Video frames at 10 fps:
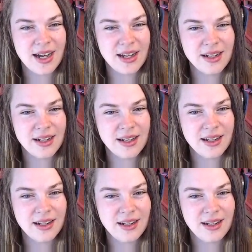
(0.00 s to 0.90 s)

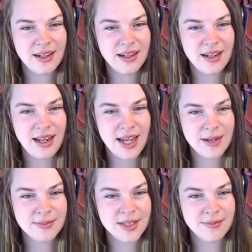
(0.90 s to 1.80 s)

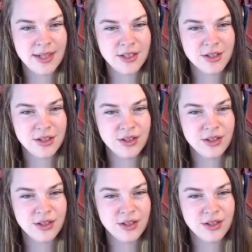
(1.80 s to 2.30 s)
unnamed dimension,